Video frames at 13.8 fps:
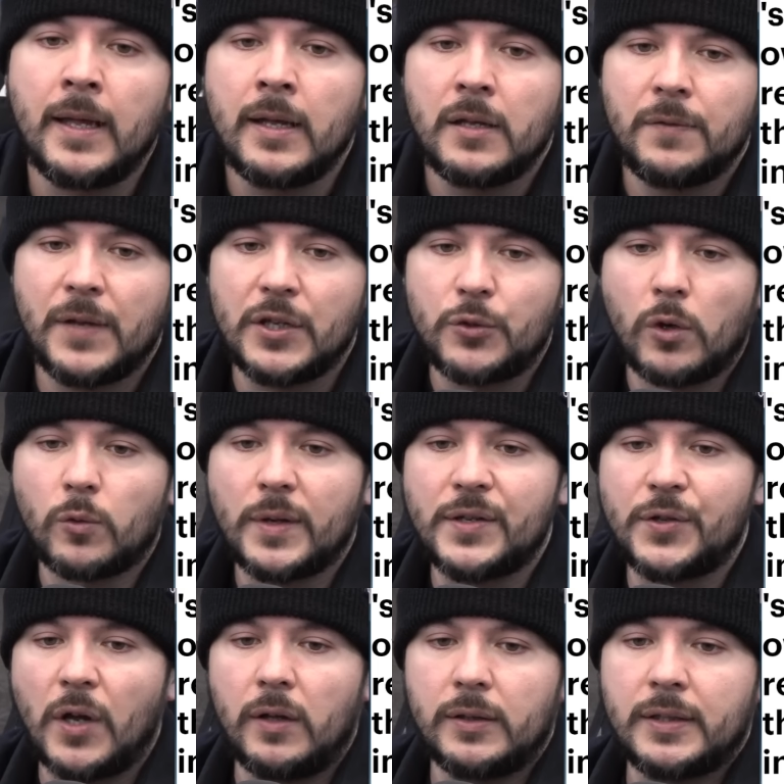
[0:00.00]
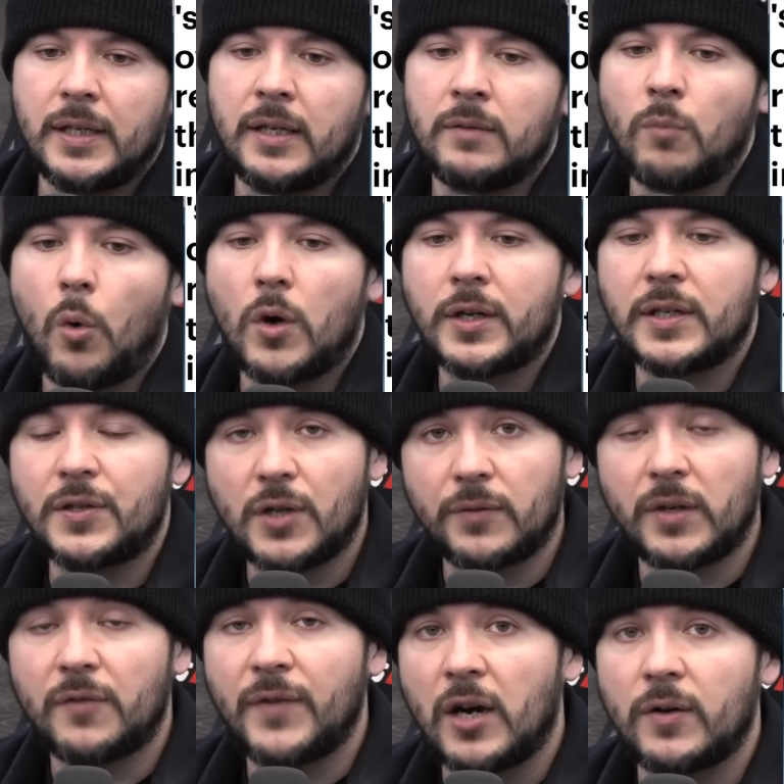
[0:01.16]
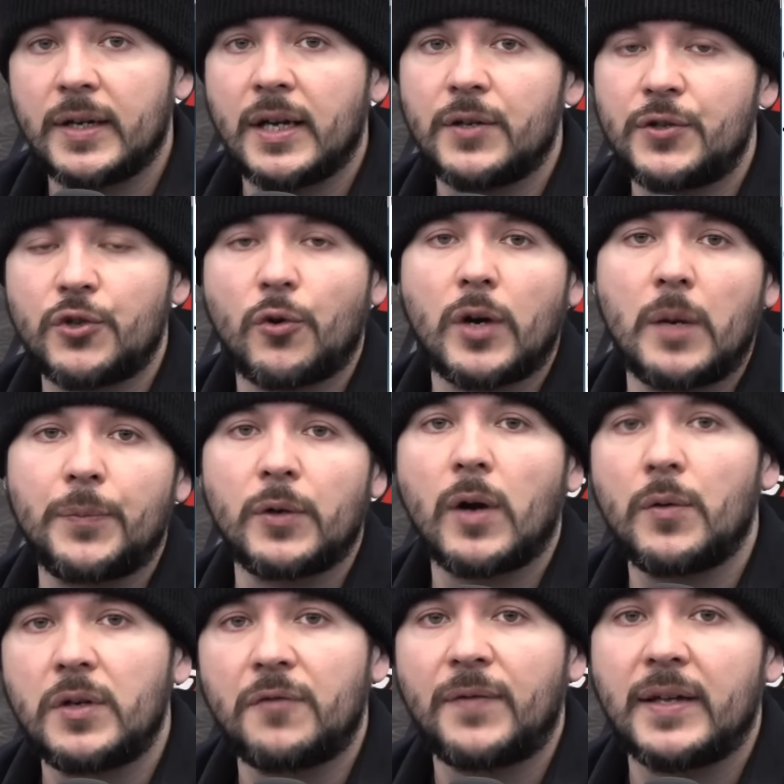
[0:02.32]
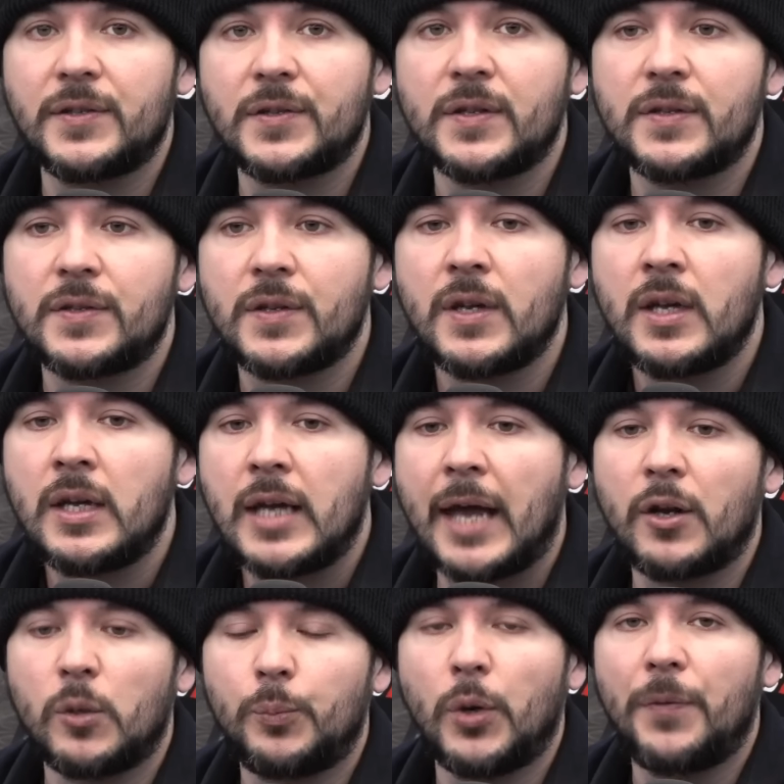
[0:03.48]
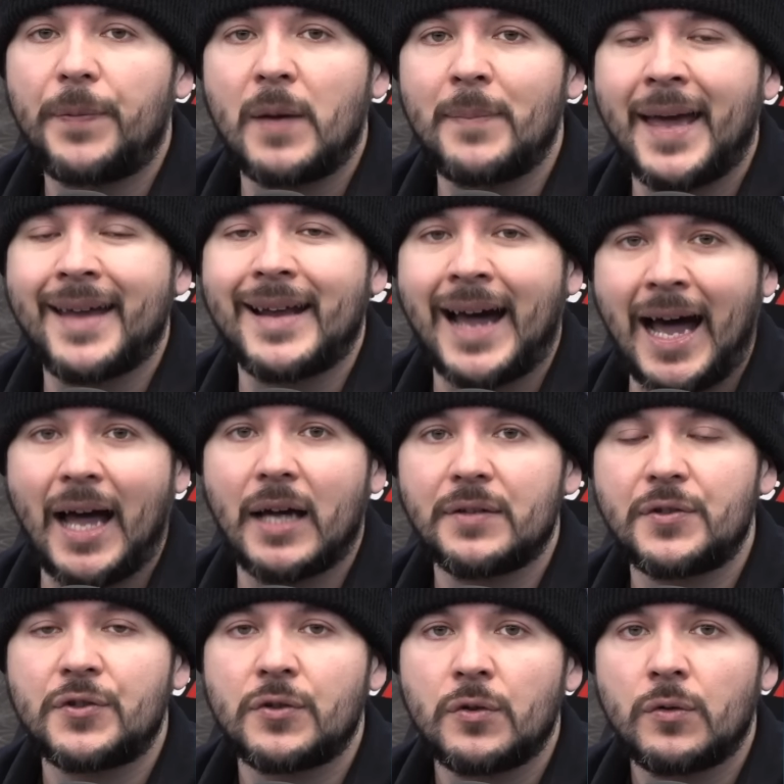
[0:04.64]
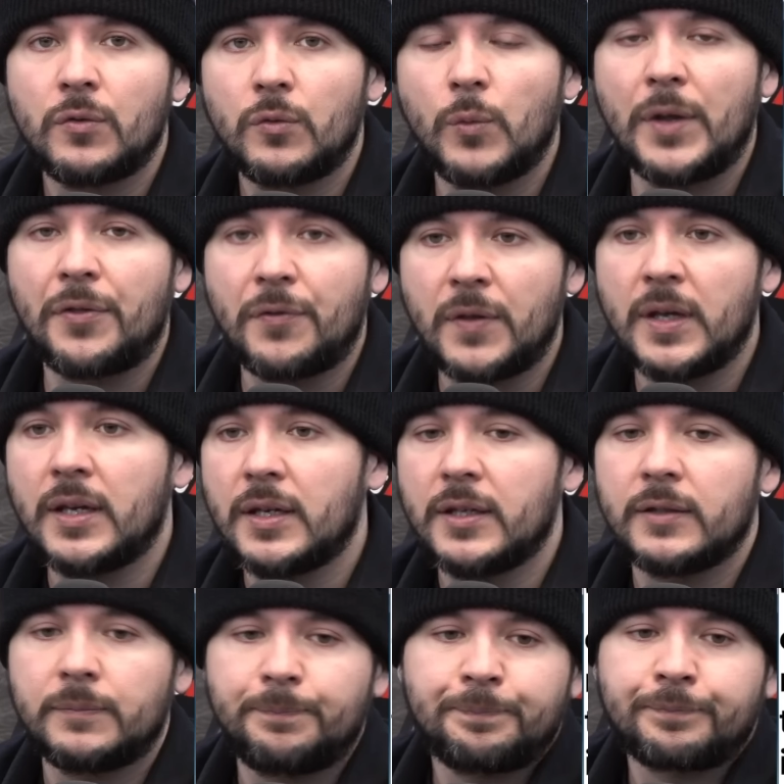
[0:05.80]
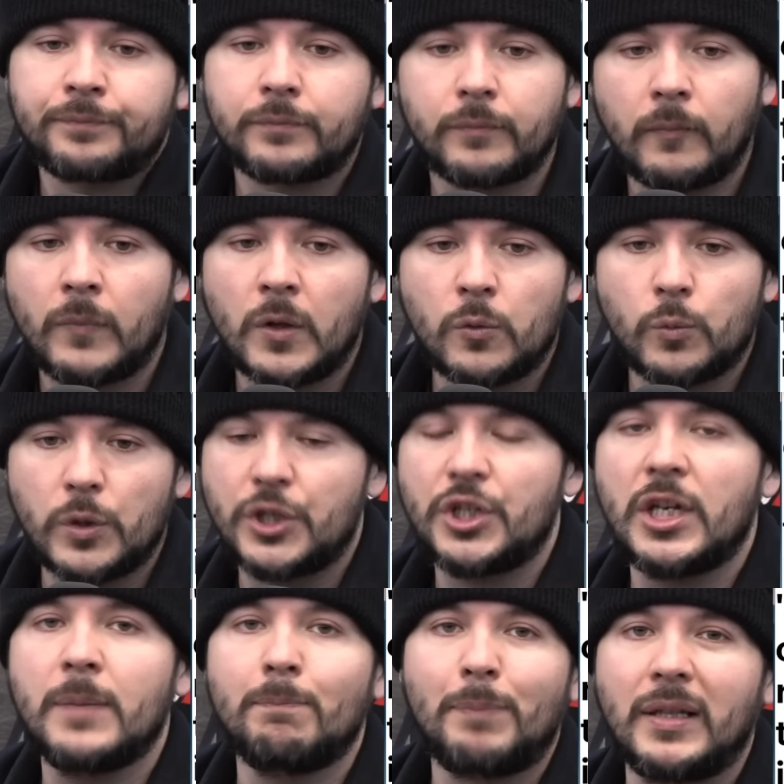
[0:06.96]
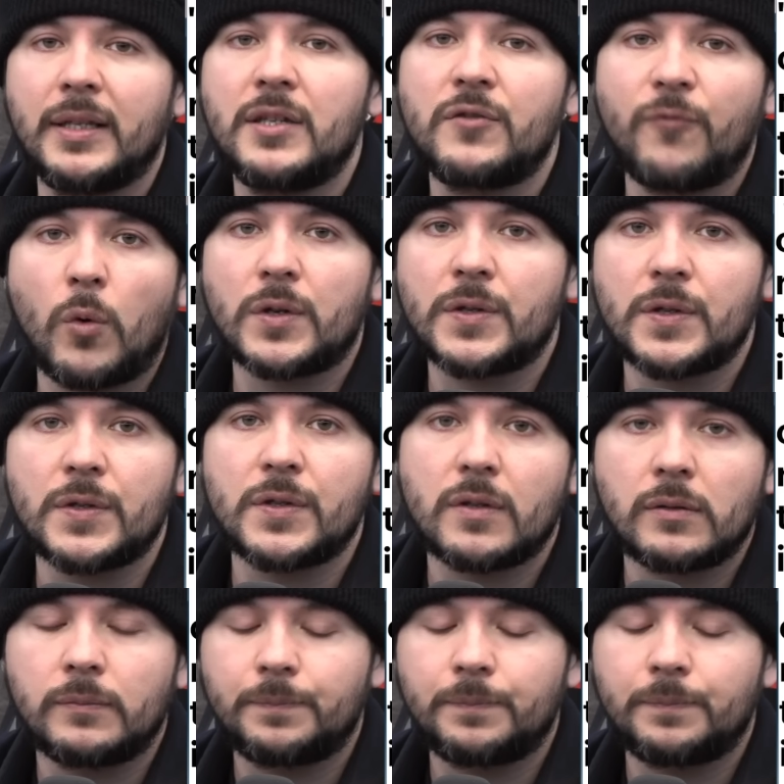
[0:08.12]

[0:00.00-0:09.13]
This will result in more conservative areas shoring up their own defenses, and it'll put them at odds with the regime police forces.